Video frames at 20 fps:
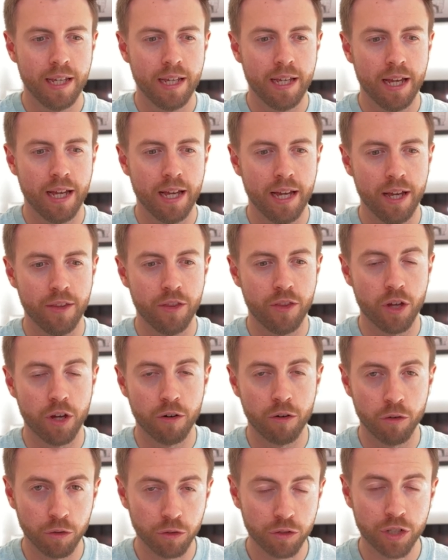that
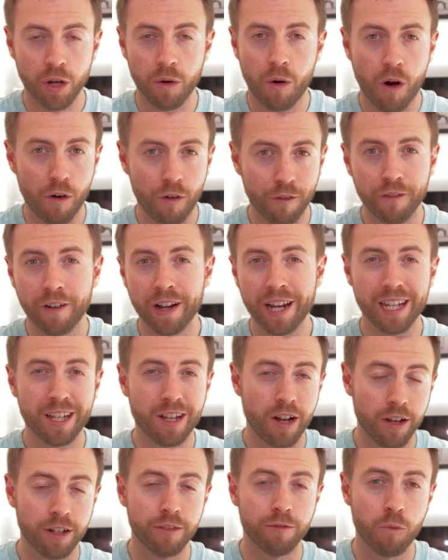are also offering
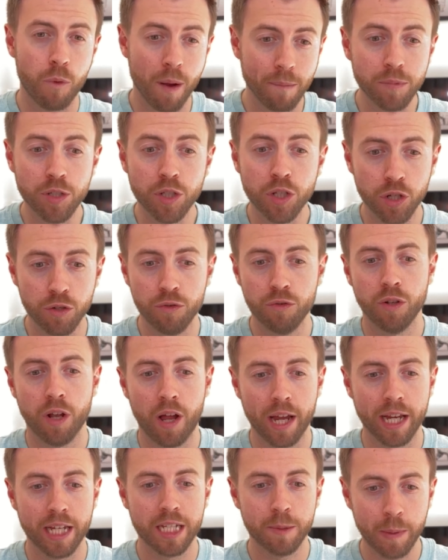kind of Web
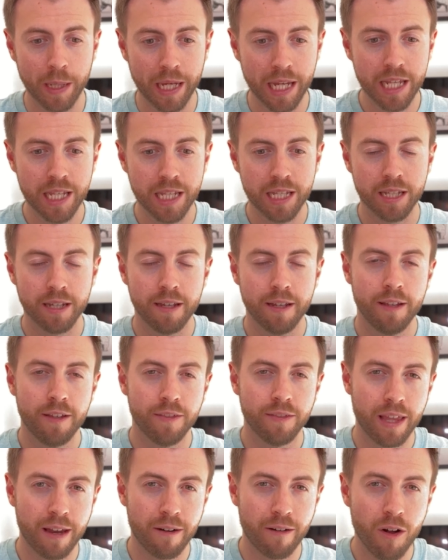2-like speeds,
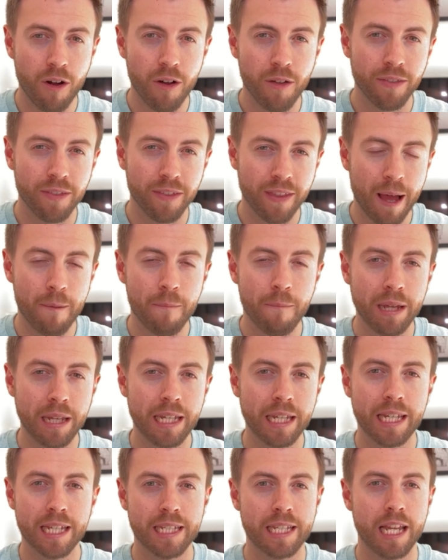there aren't that
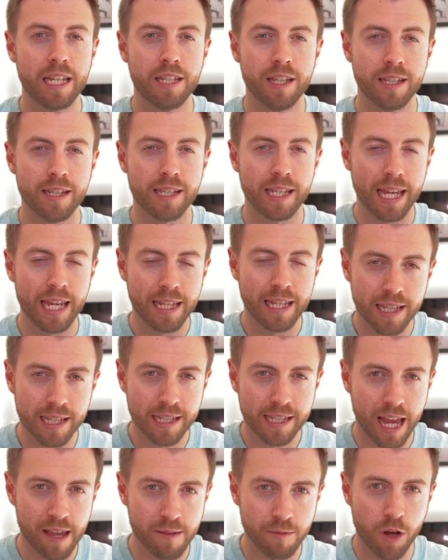many contenders in the
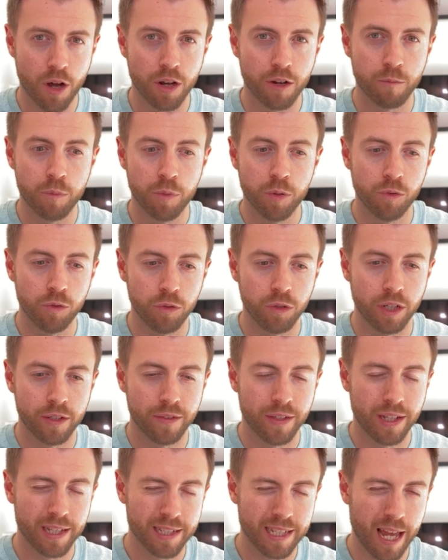same kind of pool
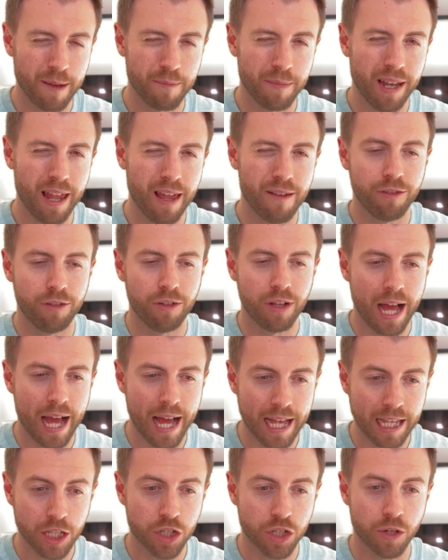and the same level
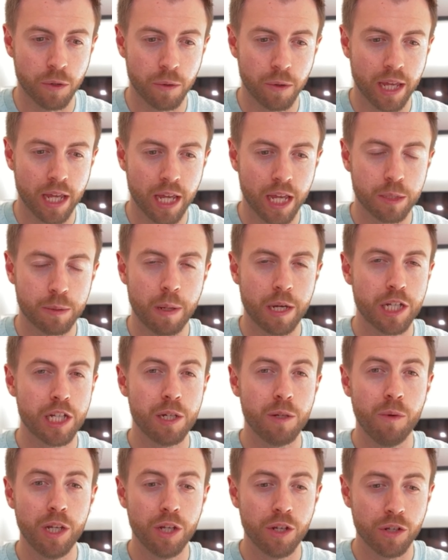as SUI,
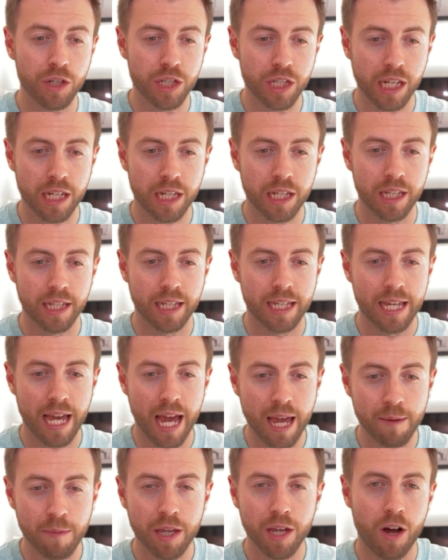especially when you consider the
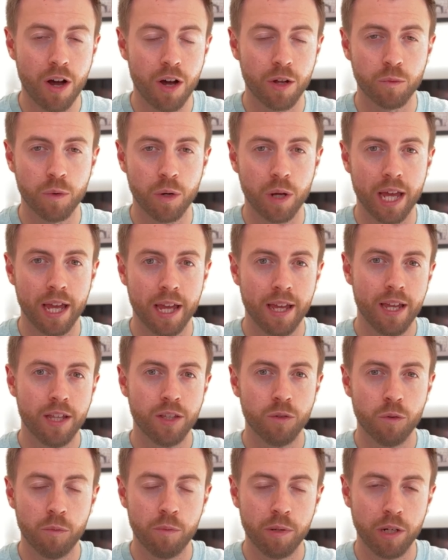gaming hardware
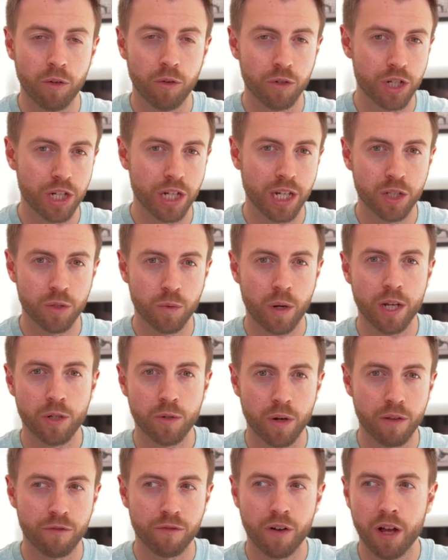that will be launching in
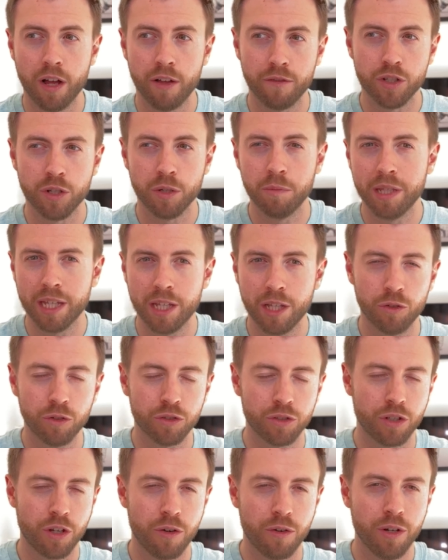2025, some of the
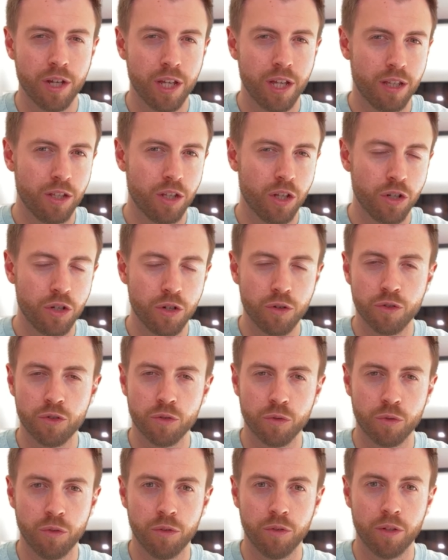also
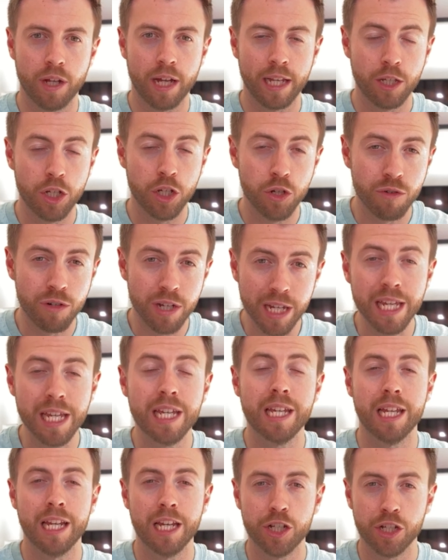unusual and
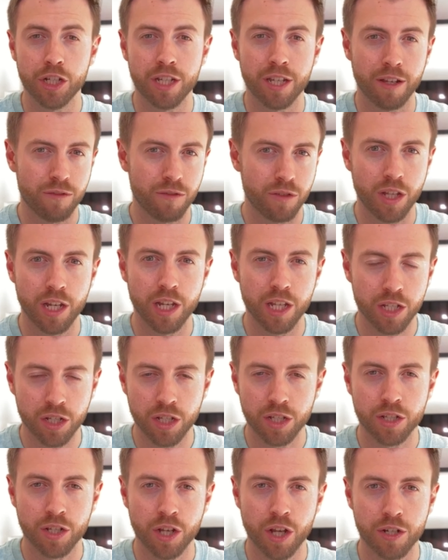unique initiatives that
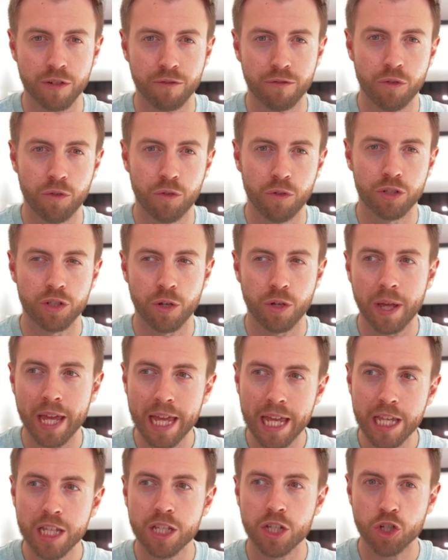it's searching for. So it
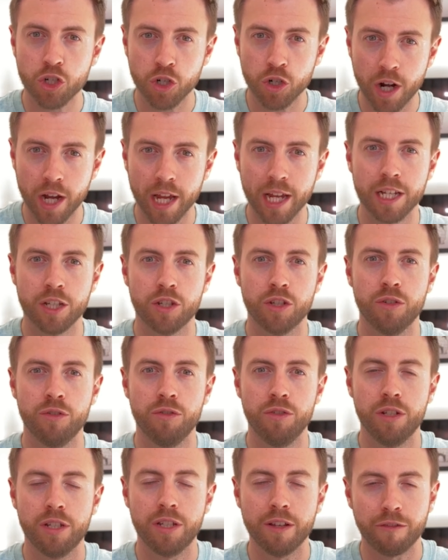is trying to
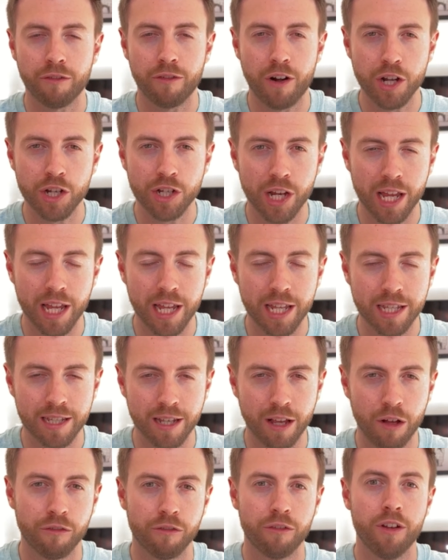differentiate
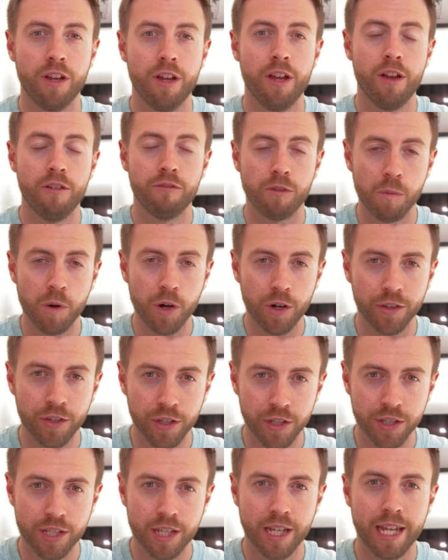itself from
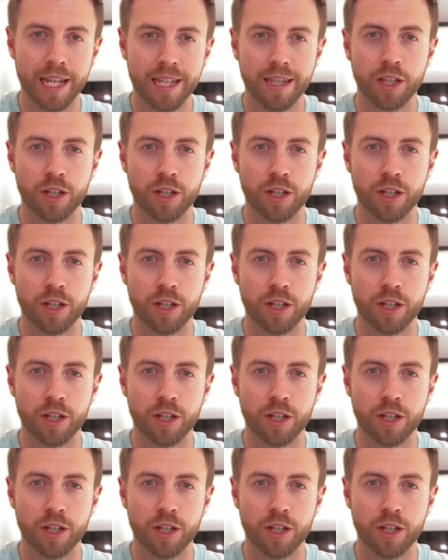others in the